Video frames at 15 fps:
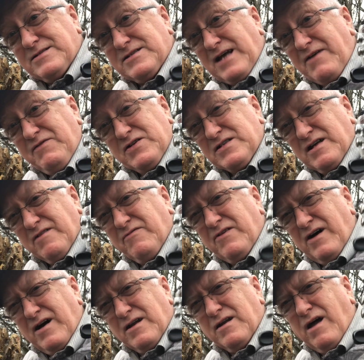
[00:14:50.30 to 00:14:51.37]
save yourself
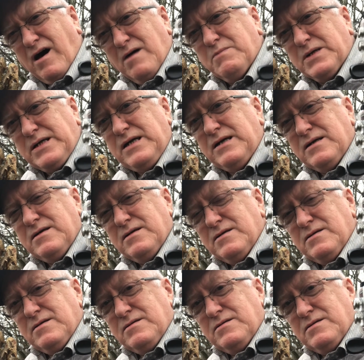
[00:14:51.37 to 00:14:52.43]
a lot of money.
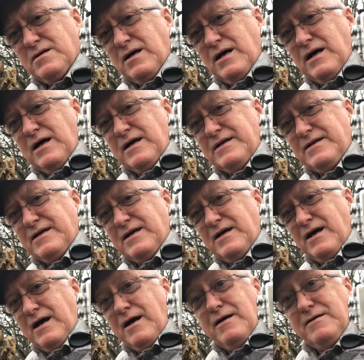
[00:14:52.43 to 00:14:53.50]
And
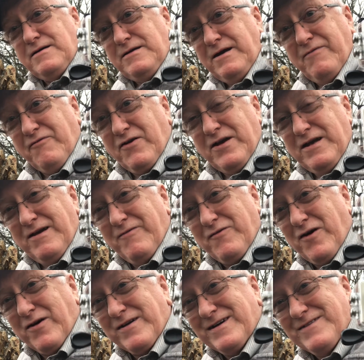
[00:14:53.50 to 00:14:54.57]
you've you've
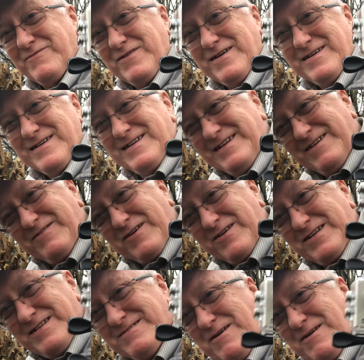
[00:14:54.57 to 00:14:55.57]
got a you've got your